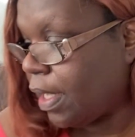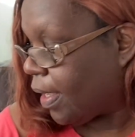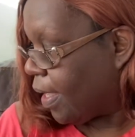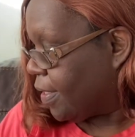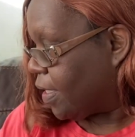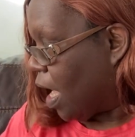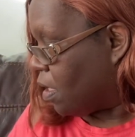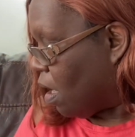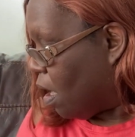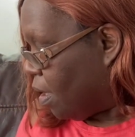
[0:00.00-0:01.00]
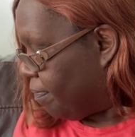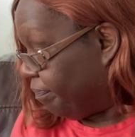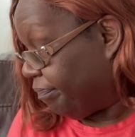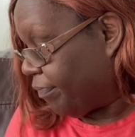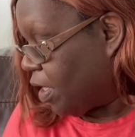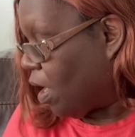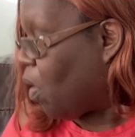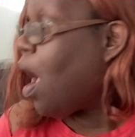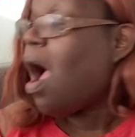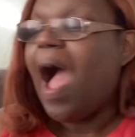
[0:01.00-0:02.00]
like I said, you know,
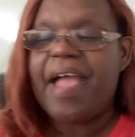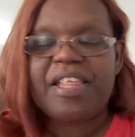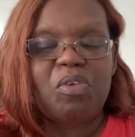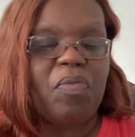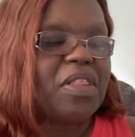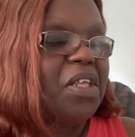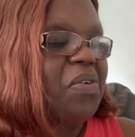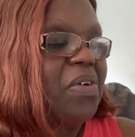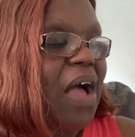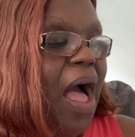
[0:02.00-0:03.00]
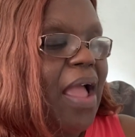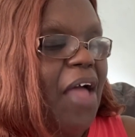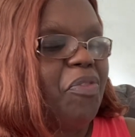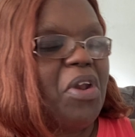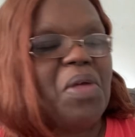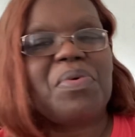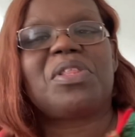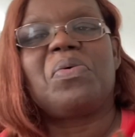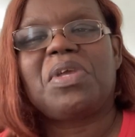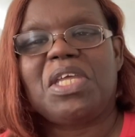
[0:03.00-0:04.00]
I saw this little guy. I thought he was
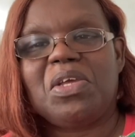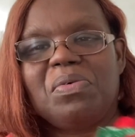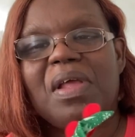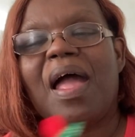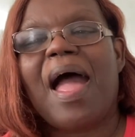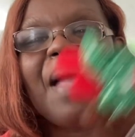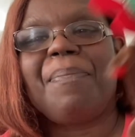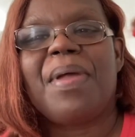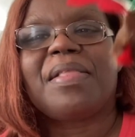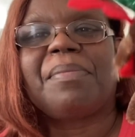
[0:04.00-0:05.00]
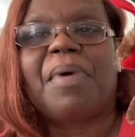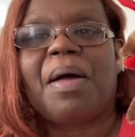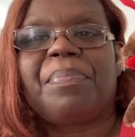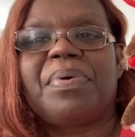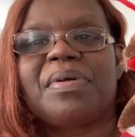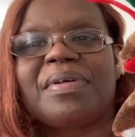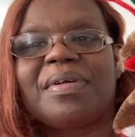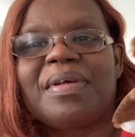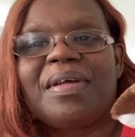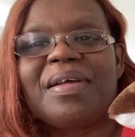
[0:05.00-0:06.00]
so cute. I picked him up.
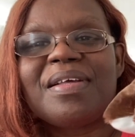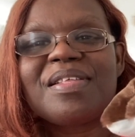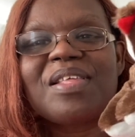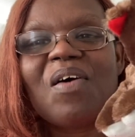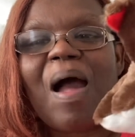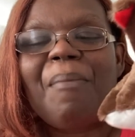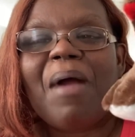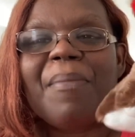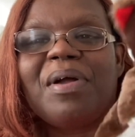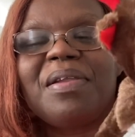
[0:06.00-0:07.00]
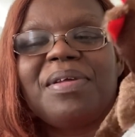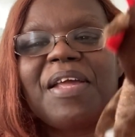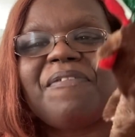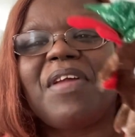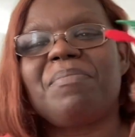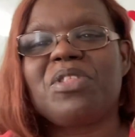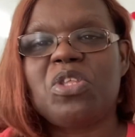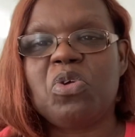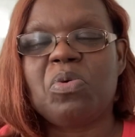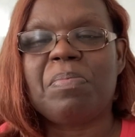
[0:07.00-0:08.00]
So I'm probably going to give him
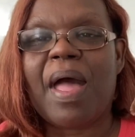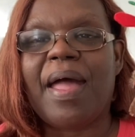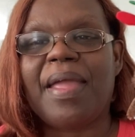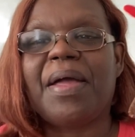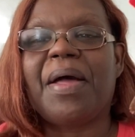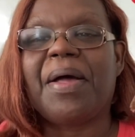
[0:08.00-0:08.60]
to my